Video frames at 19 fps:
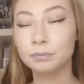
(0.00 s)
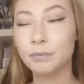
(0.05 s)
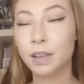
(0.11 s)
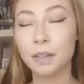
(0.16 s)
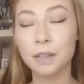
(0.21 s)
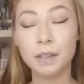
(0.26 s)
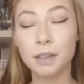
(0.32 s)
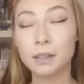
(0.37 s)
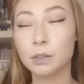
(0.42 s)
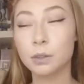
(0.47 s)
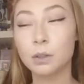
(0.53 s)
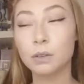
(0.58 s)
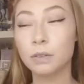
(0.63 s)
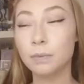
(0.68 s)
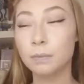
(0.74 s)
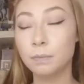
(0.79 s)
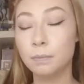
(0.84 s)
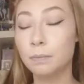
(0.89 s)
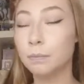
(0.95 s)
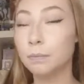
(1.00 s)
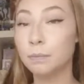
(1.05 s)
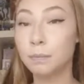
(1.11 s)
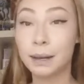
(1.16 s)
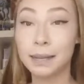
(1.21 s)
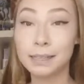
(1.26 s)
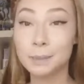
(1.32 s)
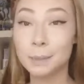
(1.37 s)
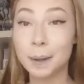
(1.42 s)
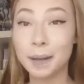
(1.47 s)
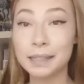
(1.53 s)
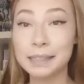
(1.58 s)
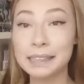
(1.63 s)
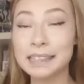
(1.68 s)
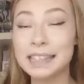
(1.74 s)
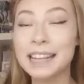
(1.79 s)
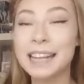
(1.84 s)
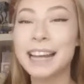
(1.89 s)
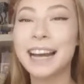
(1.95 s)
I think that's all of them. MySpace.
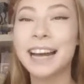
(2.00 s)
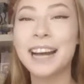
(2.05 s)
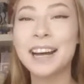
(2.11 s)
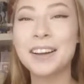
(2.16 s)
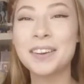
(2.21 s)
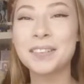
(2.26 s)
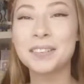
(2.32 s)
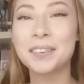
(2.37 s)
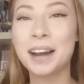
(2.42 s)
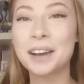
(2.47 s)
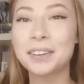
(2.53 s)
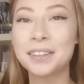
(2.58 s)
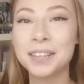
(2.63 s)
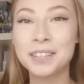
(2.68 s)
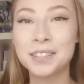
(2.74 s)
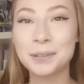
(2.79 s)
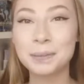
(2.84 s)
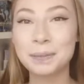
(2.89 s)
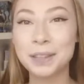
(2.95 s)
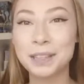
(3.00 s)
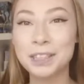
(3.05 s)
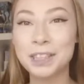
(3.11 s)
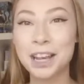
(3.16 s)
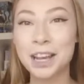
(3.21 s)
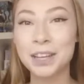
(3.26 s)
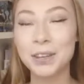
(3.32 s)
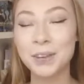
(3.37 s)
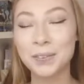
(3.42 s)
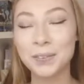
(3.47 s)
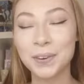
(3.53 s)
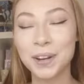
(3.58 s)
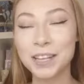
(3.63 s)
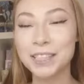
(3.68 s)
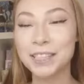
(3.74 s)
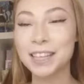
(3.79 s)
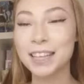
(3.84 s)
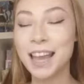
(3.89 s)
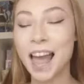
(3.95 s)
I really do appreciate you
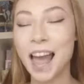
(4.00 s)
watching,